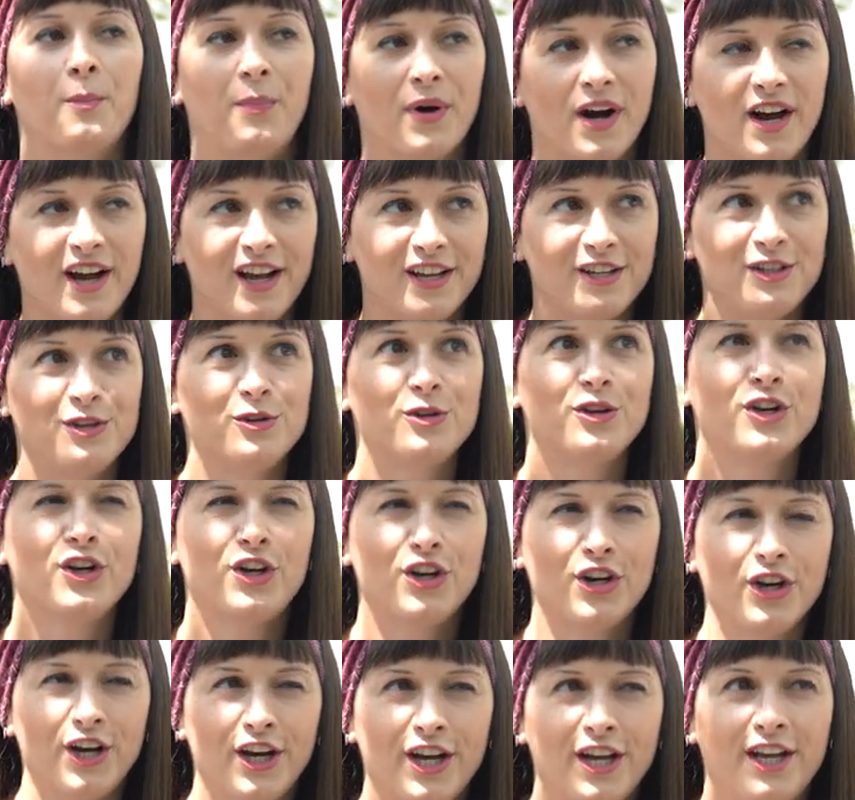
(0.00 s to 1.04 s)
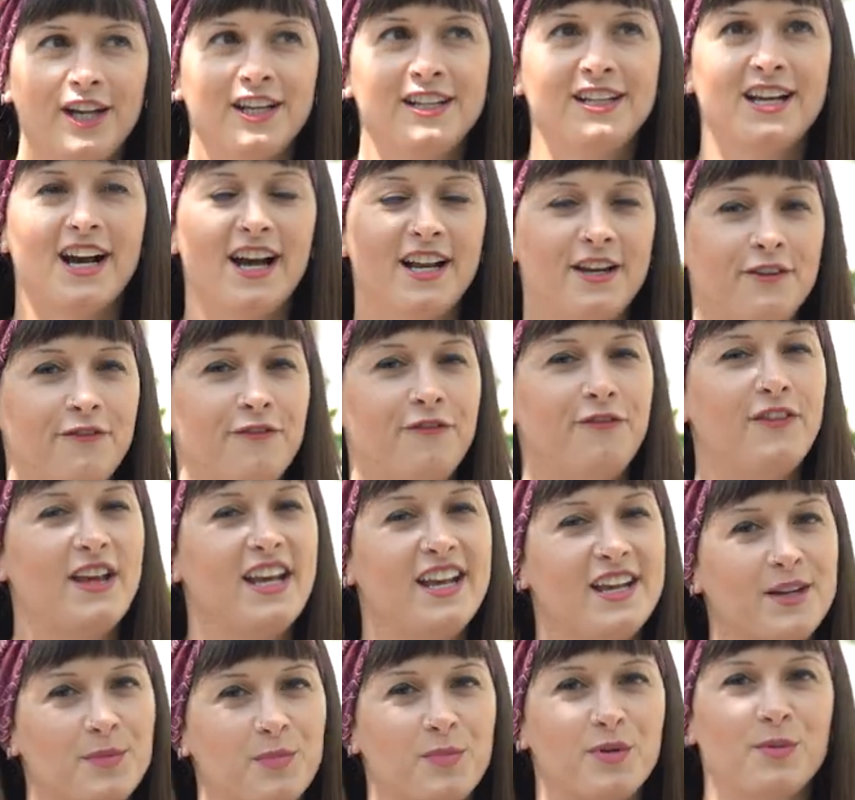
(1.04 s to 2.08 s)
but you could kind of
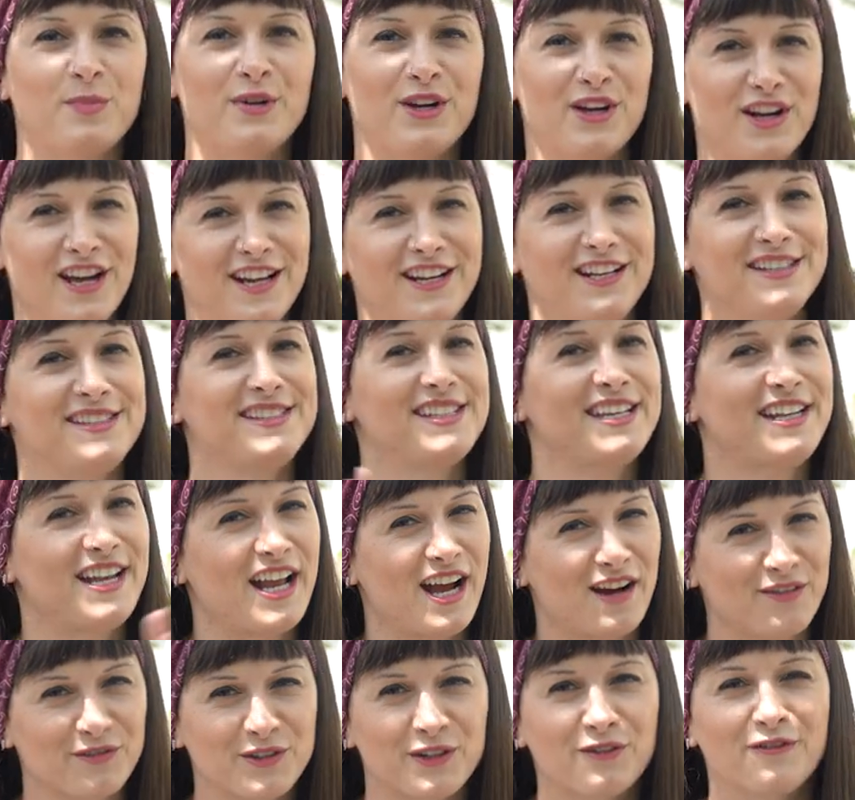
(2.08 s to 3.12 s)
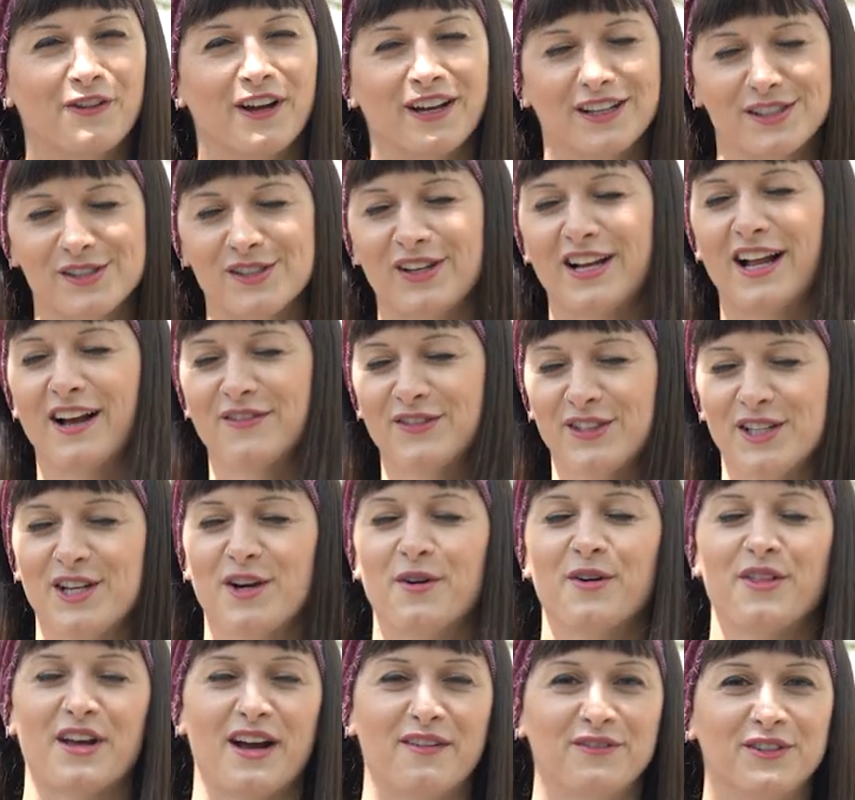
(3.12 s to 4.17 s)
fake Premiere edits in After Effects. Sure. So I'd have to
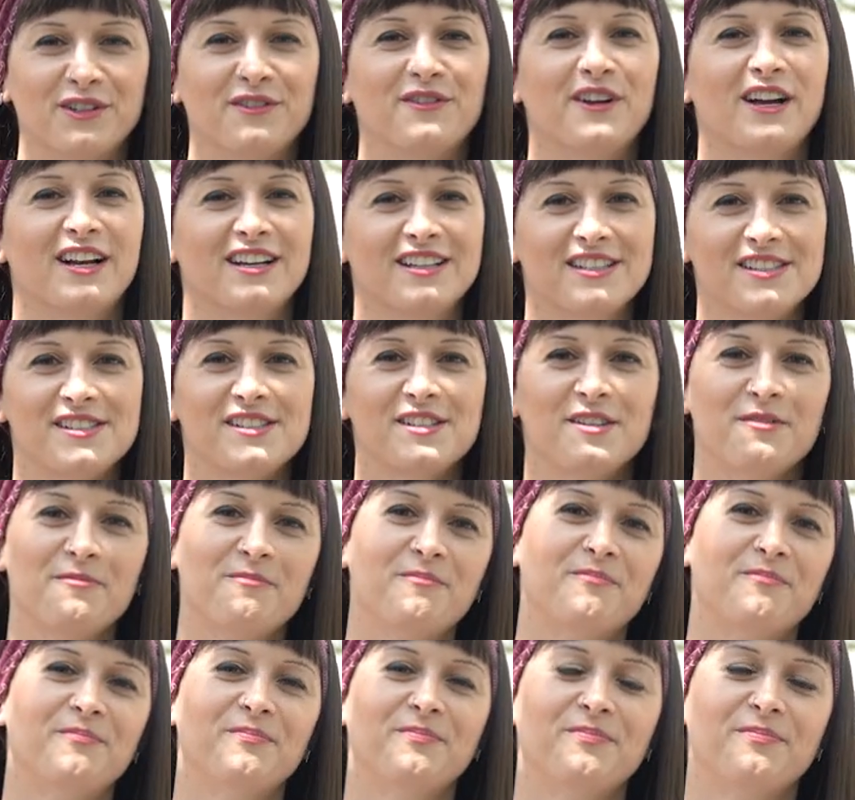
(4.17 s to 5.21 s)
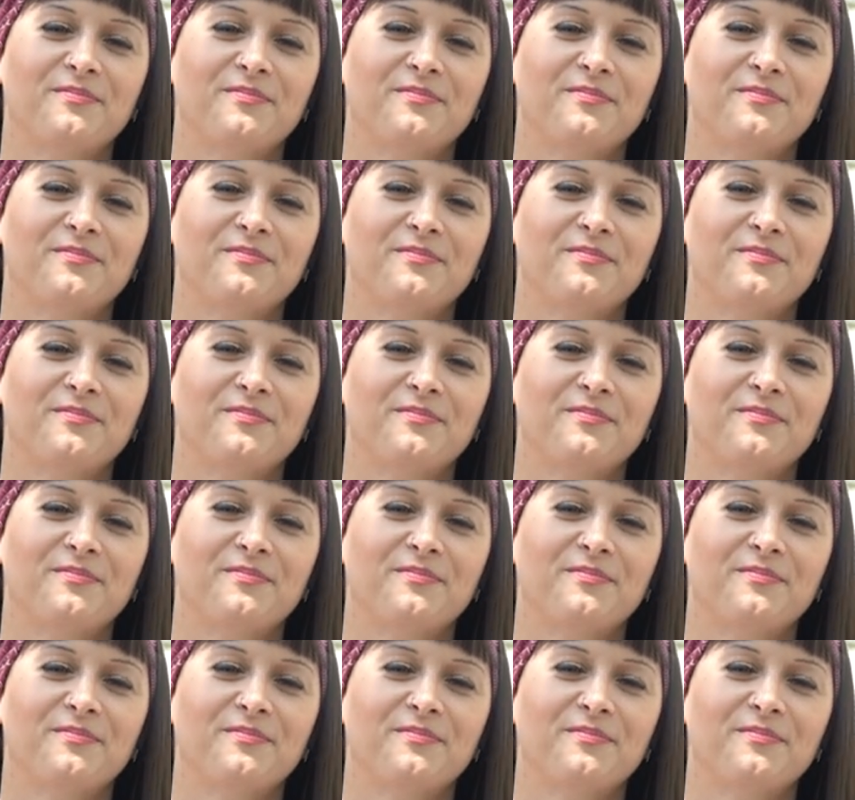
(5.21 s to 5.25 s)
go with After Effects. Cool.